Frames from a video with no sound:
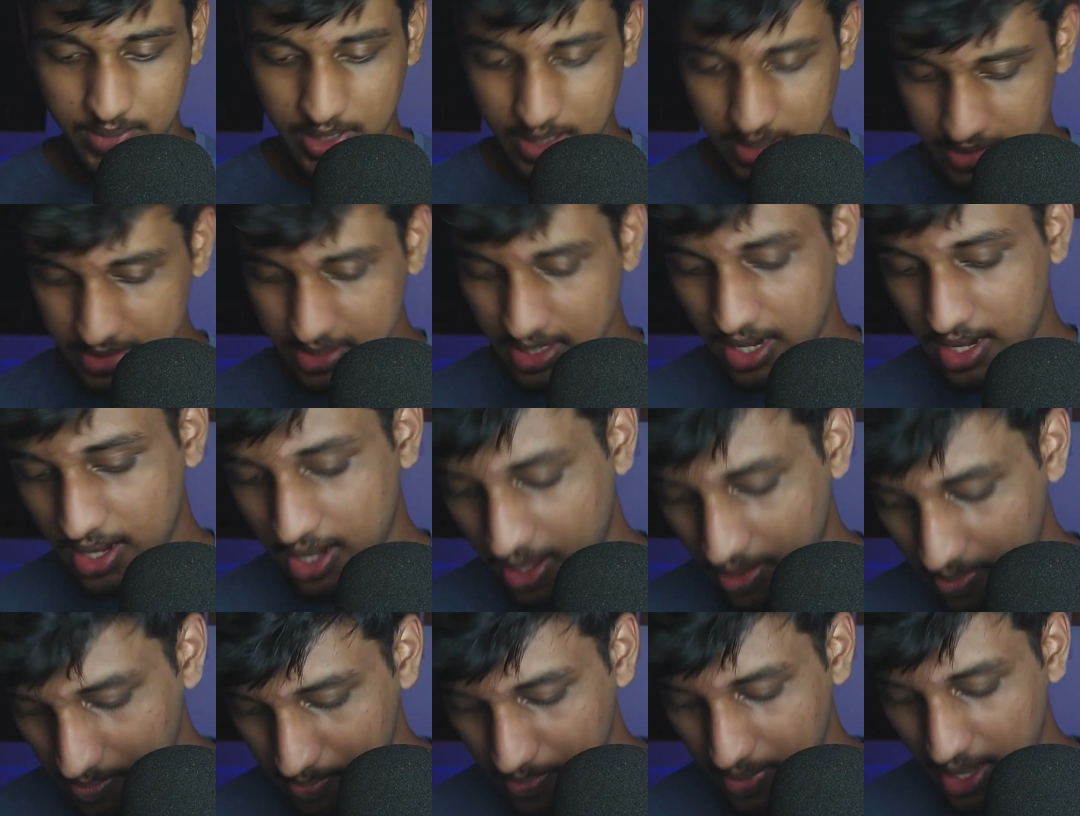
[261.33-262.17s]
it's an
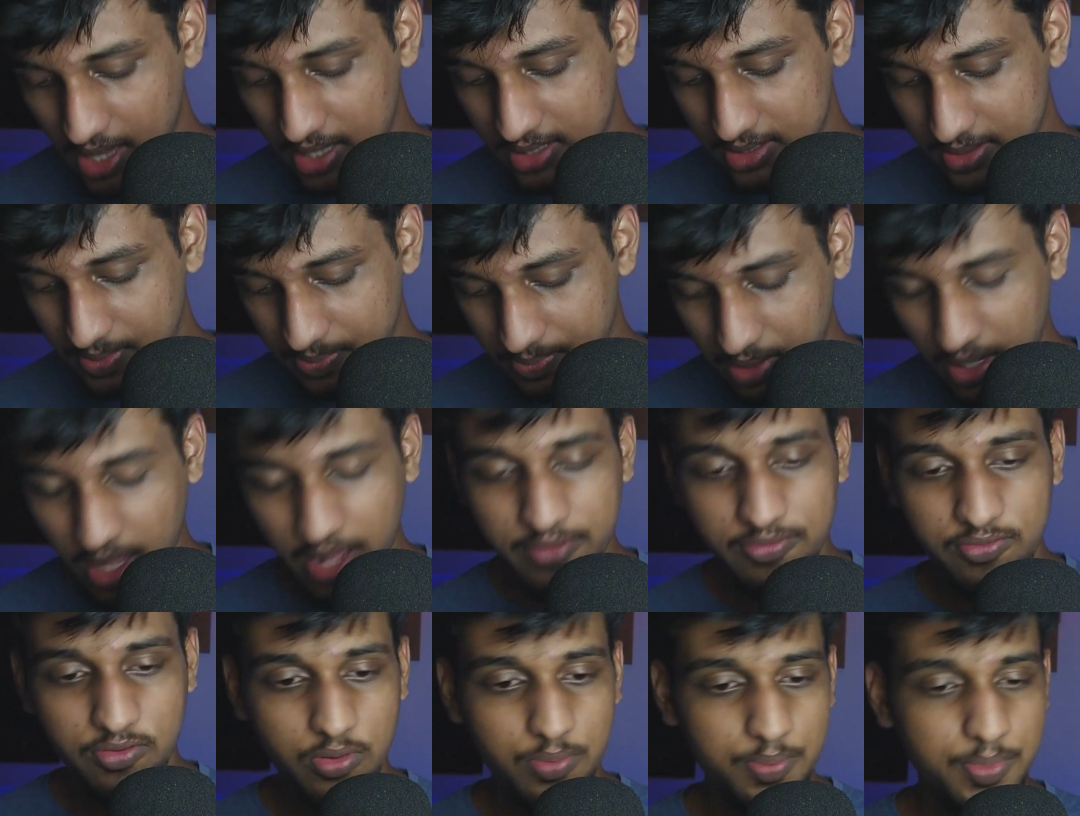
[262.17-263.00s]
amazing
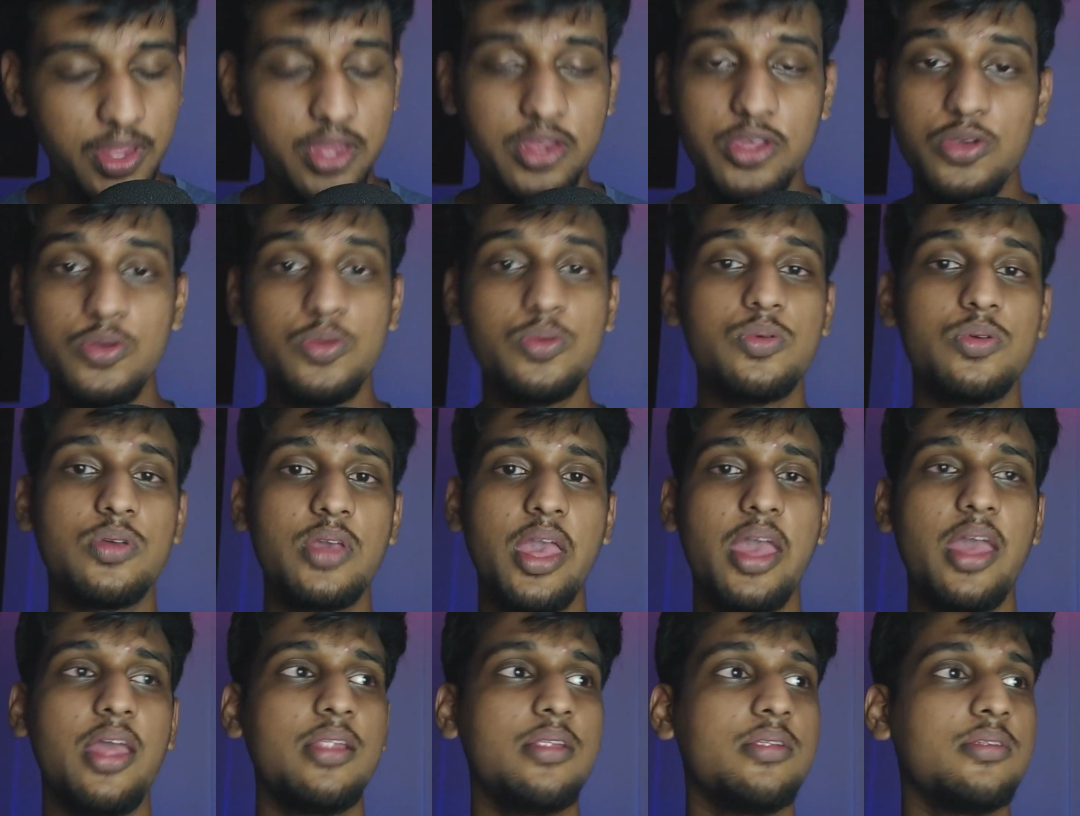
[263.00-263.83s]
platform that you
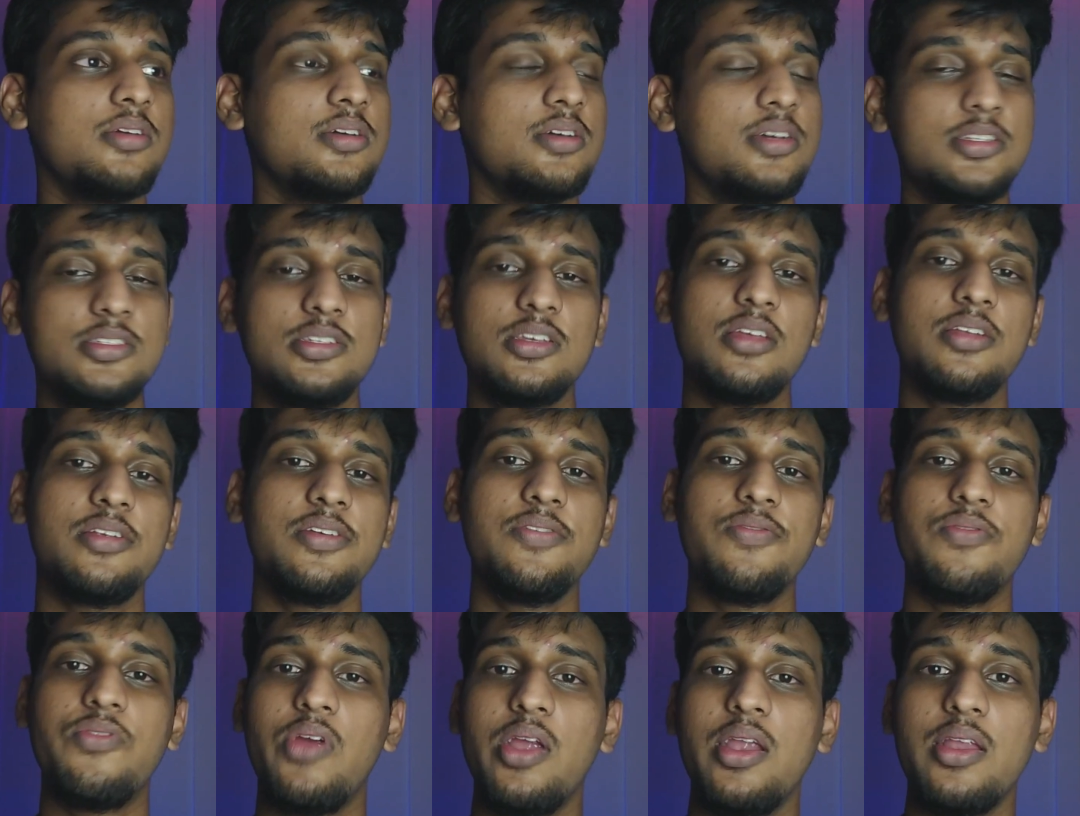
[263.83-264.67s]
can. It's a
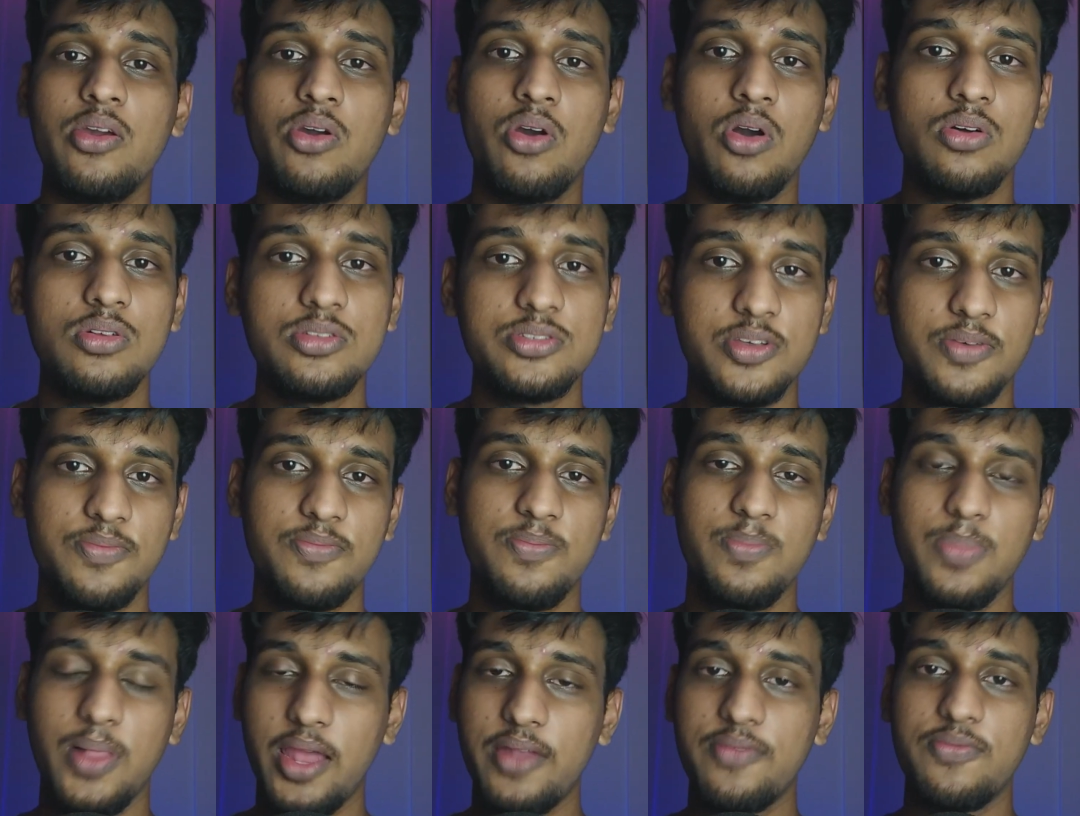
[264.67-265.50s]
very wholesome
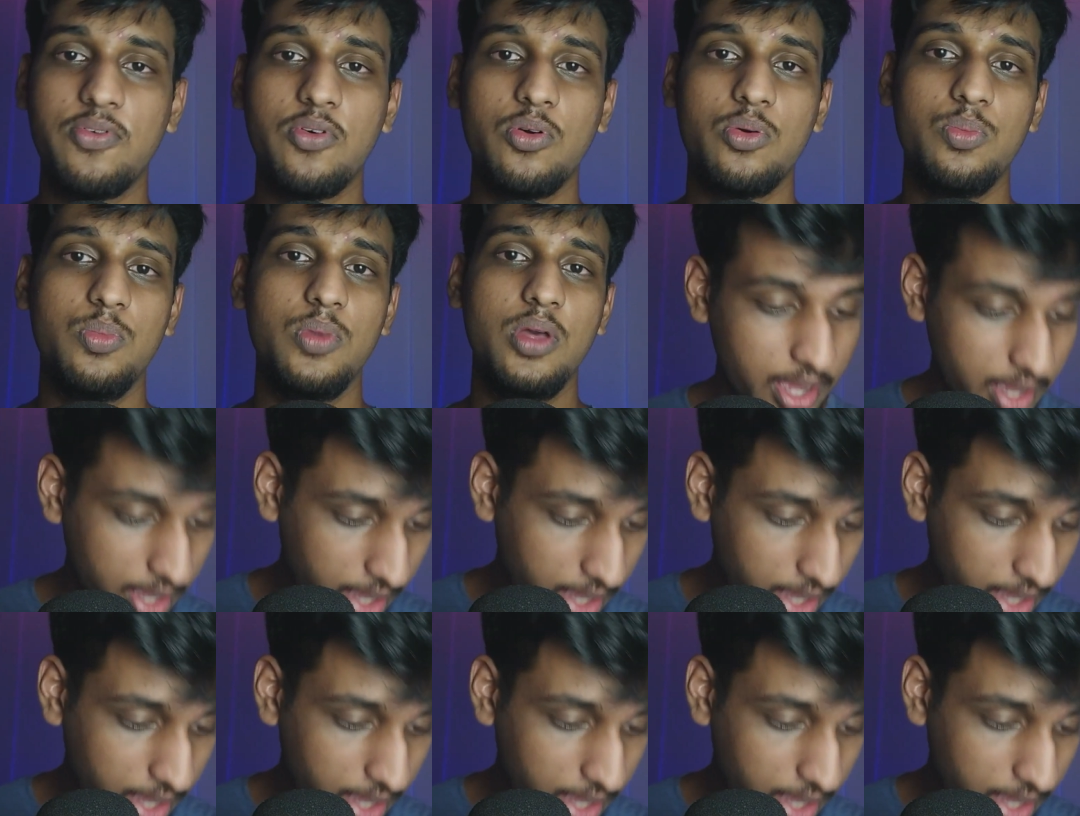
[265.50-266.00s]
platform.